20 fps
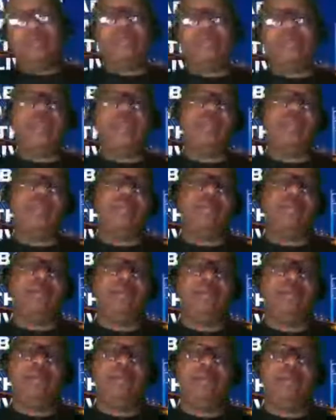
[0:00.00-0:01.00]
day-to-day
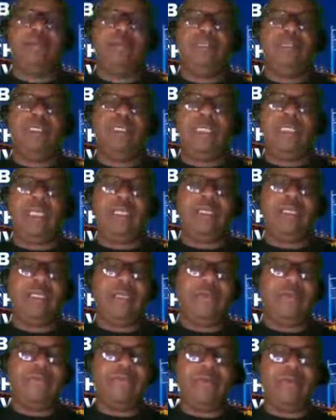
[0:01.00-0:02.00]
front.
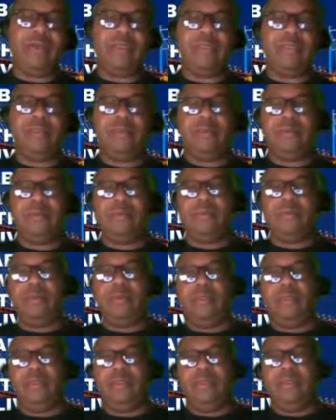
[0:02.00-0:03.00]
What am I
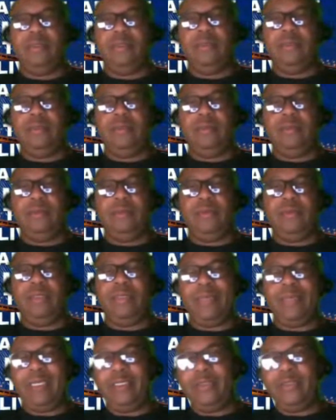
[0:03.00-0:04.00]
doing to
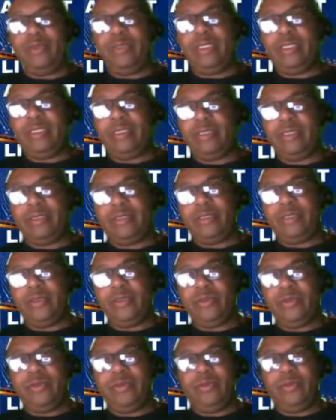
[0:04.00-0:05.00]
be more
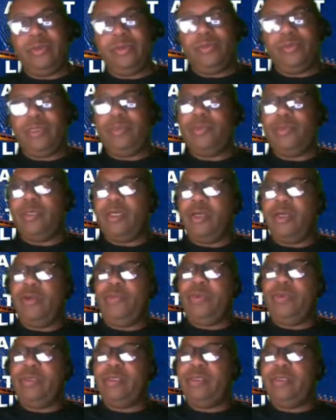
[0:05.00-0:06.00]
open
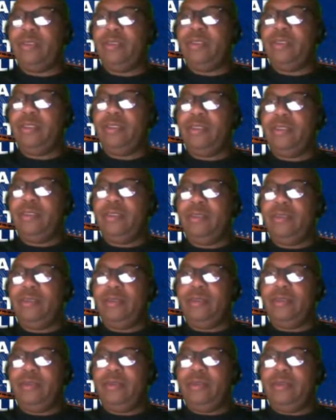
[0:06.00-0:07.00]
to the
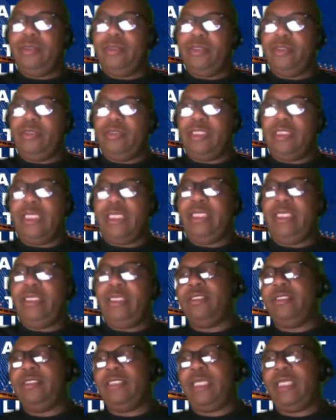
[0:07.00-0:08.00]
change, the challenge, to
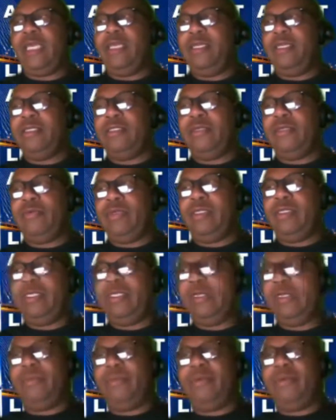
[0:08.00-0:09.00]

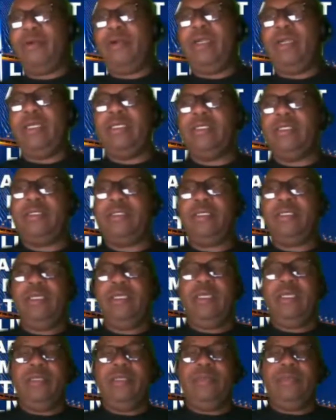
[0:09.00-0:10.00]
rethink your priorities?
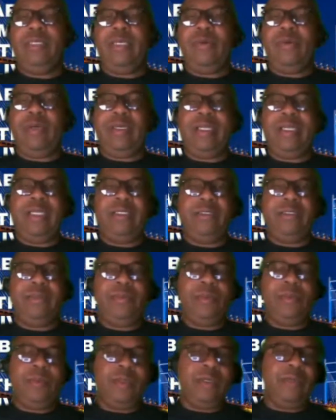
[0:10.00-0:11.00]
Yeah, what can I do
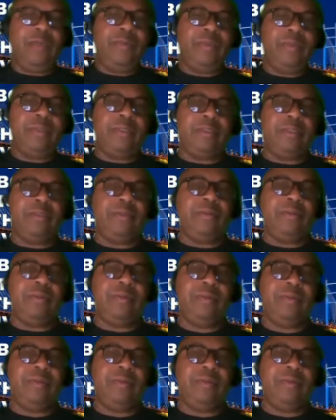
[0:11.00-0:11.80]
to be more open to